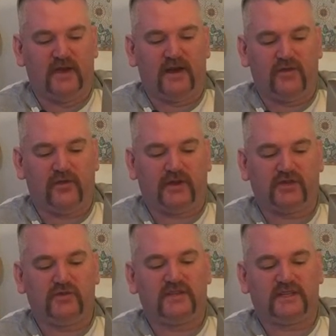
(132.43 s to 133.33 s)
Although there is
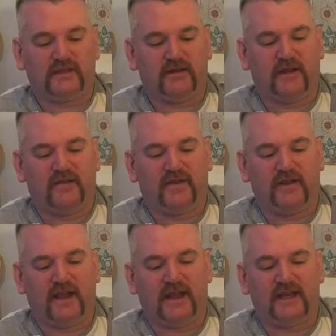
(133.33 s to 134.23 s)
no distillery at
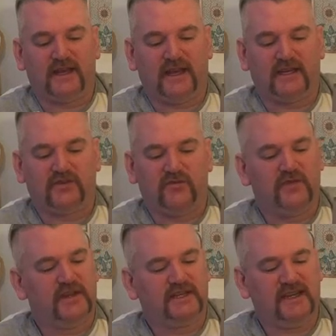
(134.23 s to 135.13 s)
Finlaggan Castle,
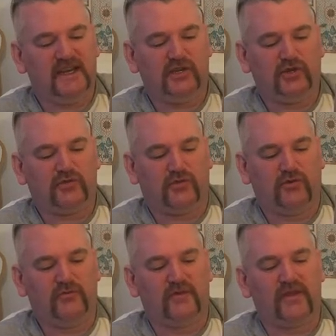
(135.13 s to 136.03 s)
this ancient
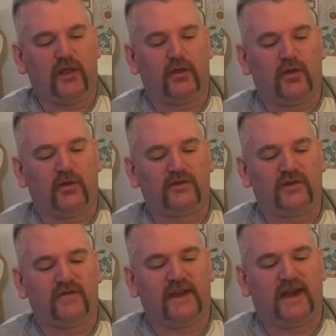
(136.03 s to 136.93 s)
home of the Lord
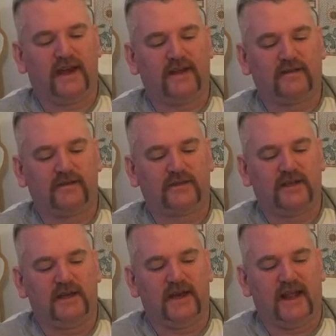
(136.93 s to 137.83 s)
of the Isles
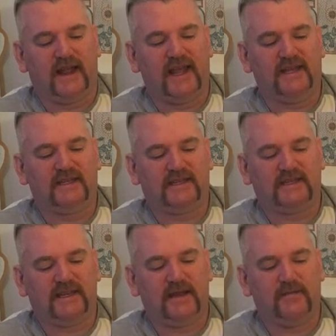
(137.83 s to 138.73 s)
lends
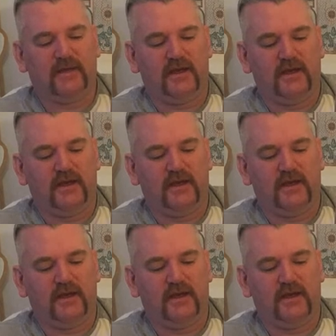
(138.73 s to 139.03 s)
its name